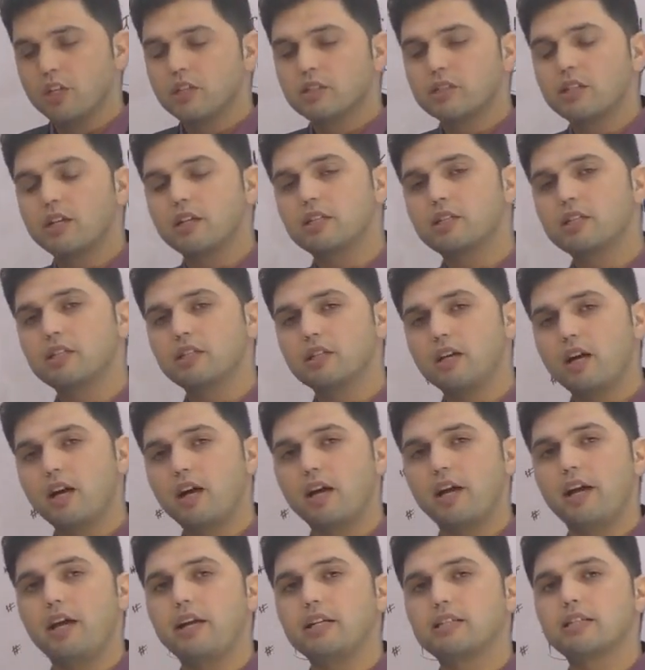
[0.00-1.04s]
So
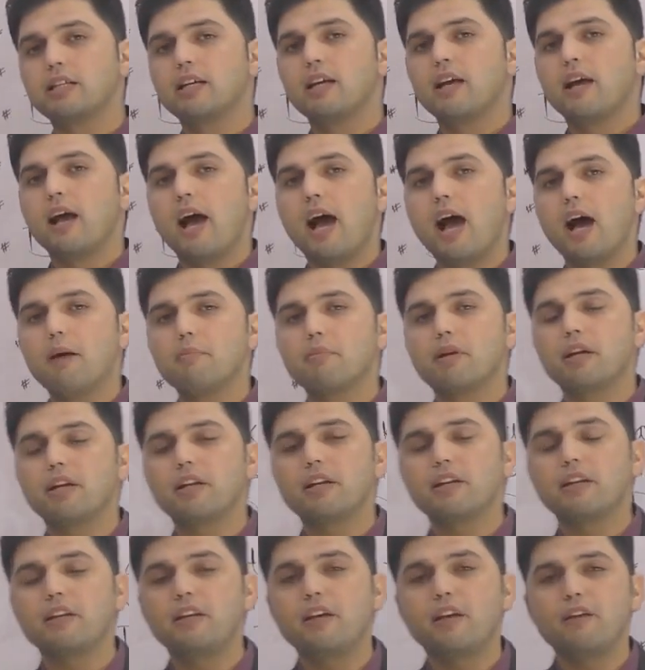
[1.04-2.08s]
tonight, I'm
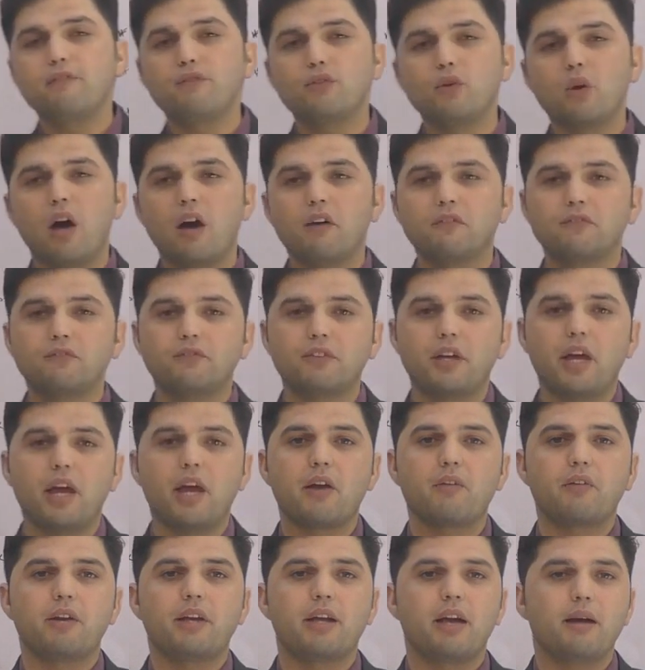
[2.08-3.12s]
gonna teach
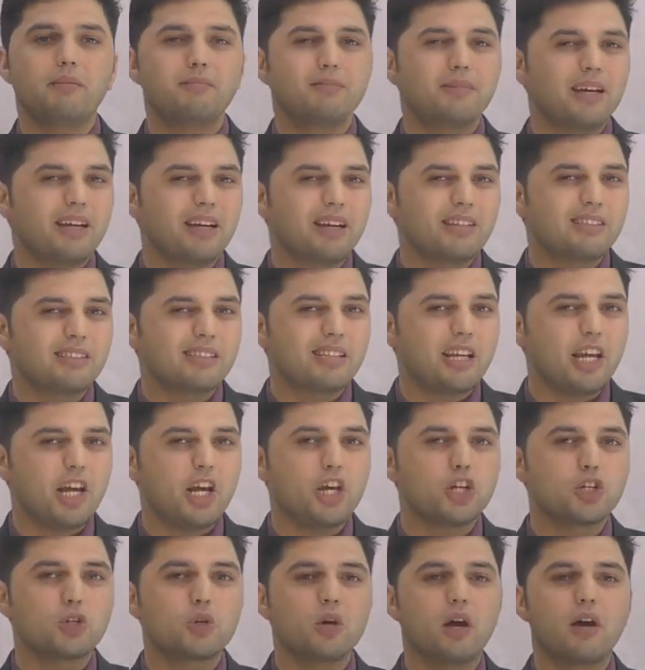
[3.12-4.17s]

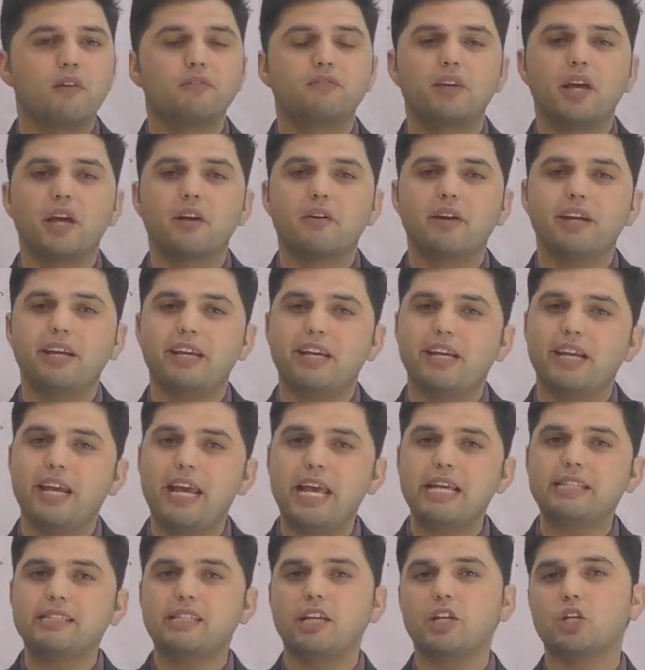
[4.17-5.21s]
you a very
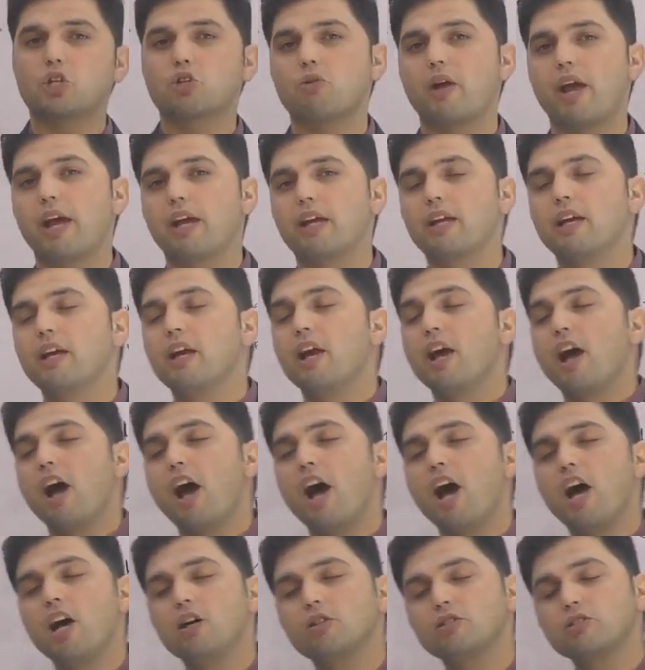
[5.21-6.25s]
easy trick
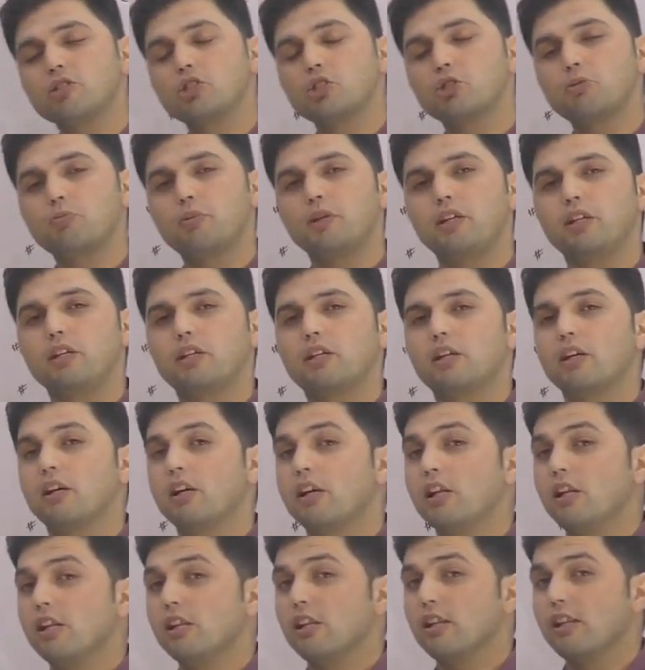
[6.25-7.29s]
how to speak
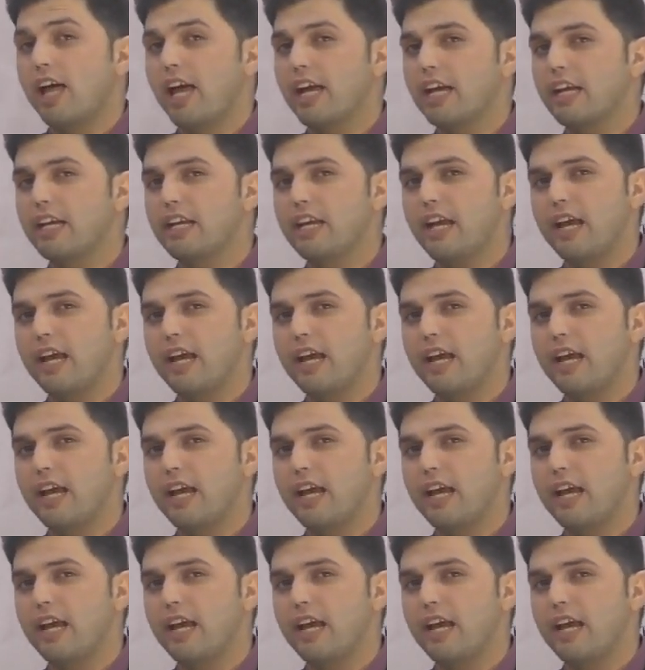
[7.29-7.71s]
like